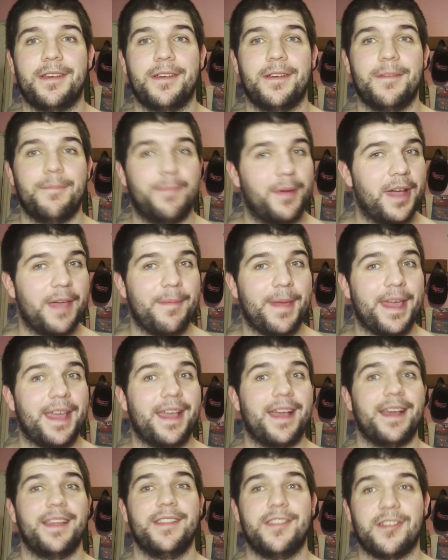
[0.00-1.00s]
Believe me,
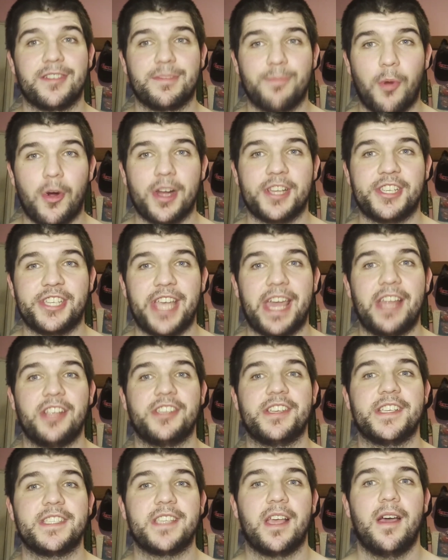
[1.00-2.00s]
there's more
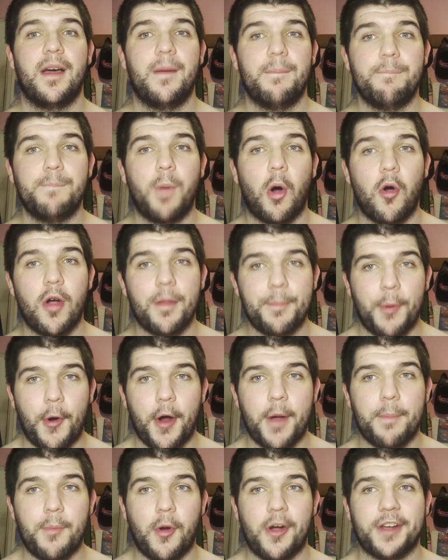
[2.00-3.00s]
changes,
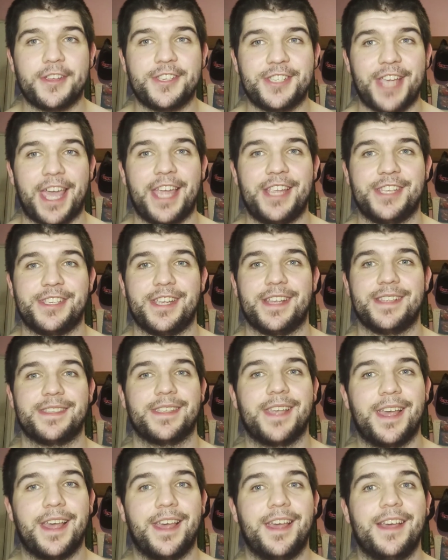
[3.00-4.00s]
more changes.
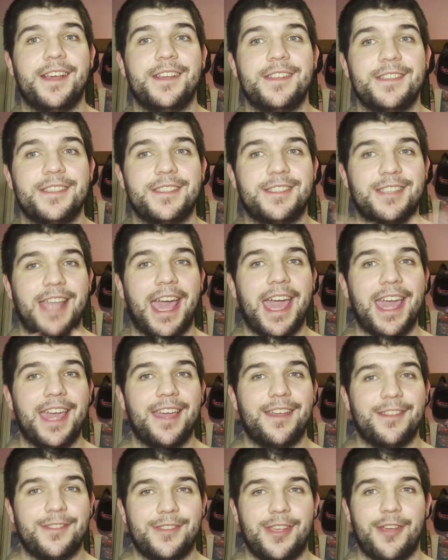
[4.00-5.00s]
Stay
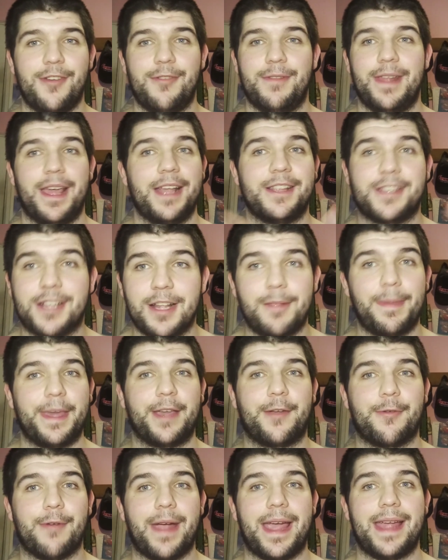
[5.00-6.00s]
tuned. It's gonna be
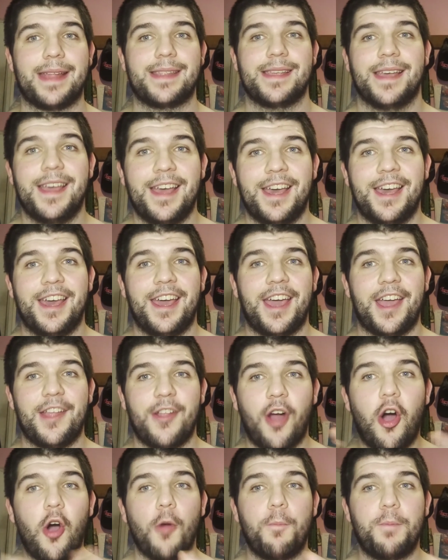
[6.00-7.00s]
great and
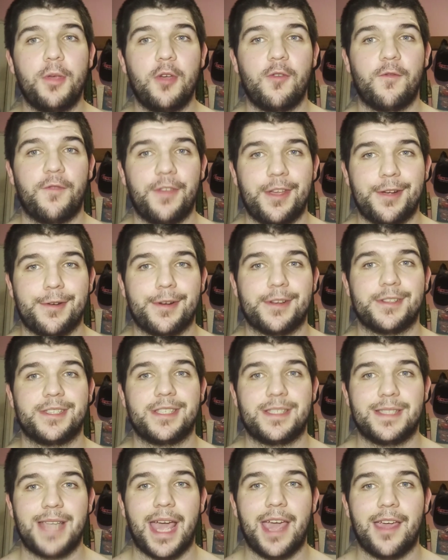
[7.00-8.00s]
hope you viewers
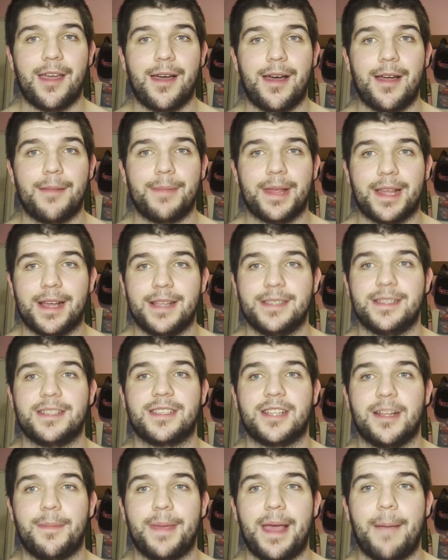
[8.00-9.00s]
stay on because it's
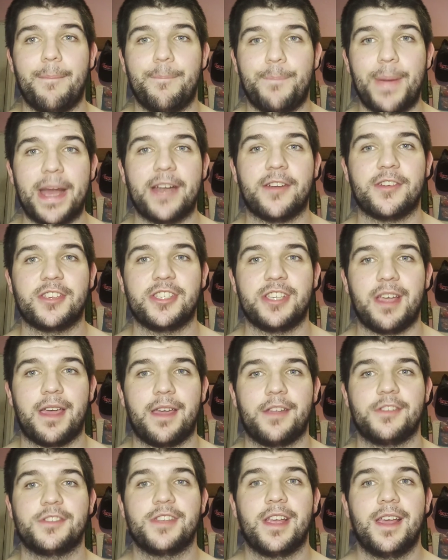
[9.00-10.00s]
gonna be a better
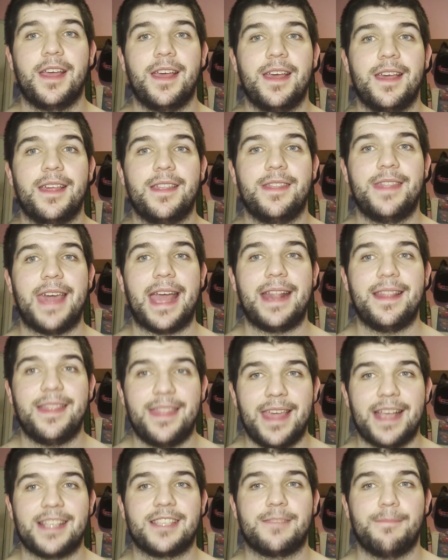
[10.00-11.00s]
change than
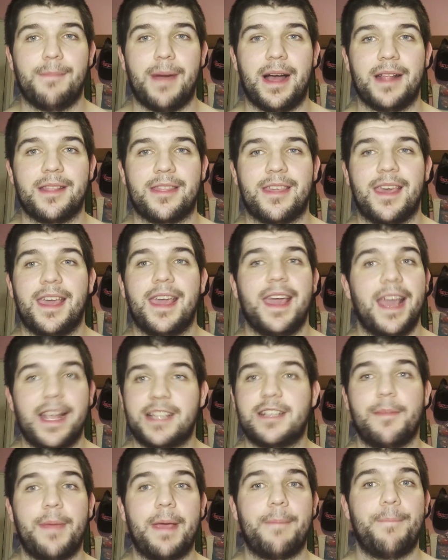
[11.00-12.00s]
this month. It's
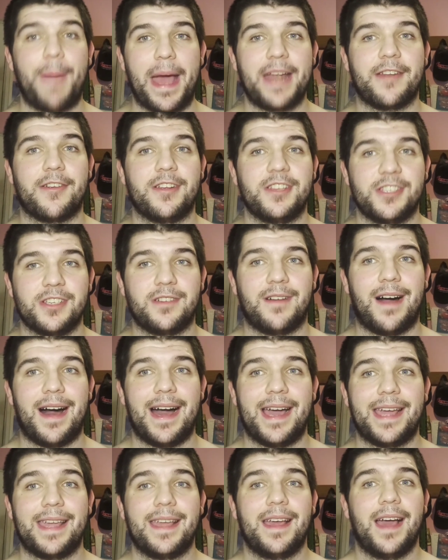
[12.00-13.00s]
gonna be better in
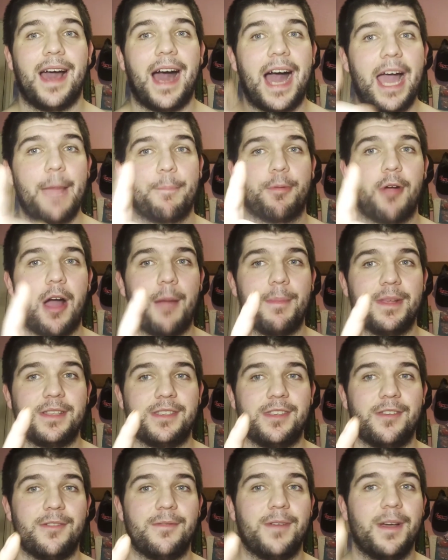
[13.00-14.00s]
July. I promise
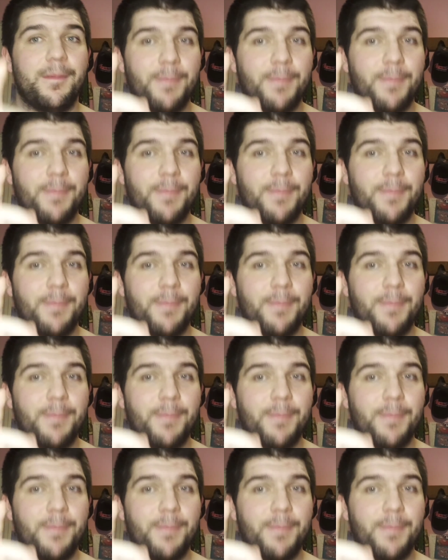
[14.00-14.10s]
you.